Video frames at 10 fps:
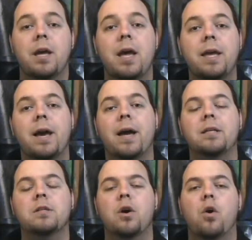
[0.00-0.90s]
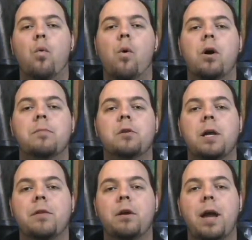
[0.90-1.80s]
Hey guys, welcome to
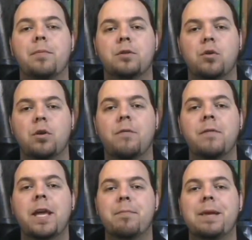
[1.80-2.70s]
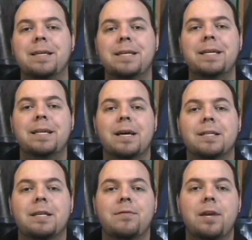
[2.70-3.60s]
another episode of
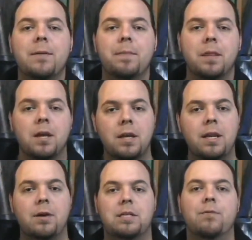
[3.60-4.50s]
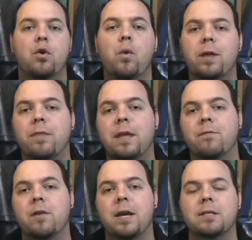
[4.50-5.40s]
NickMcD.tv. Now let's have a quick thing
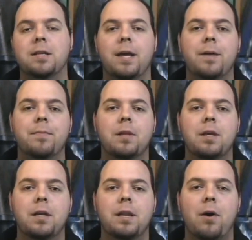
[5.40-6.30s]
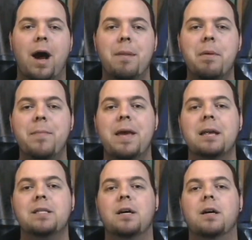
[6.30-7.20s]
for you guys today. Now I'm a
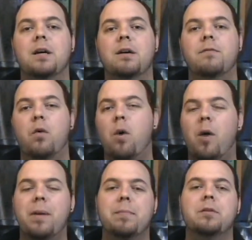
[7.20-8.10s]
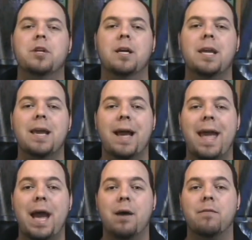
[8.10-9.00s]
bit of a wallpaper junkie. I
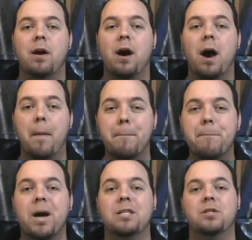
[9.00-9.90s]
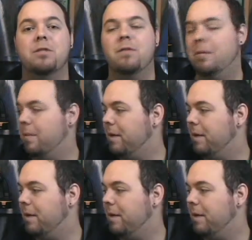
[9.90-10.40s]
have a bunch of them.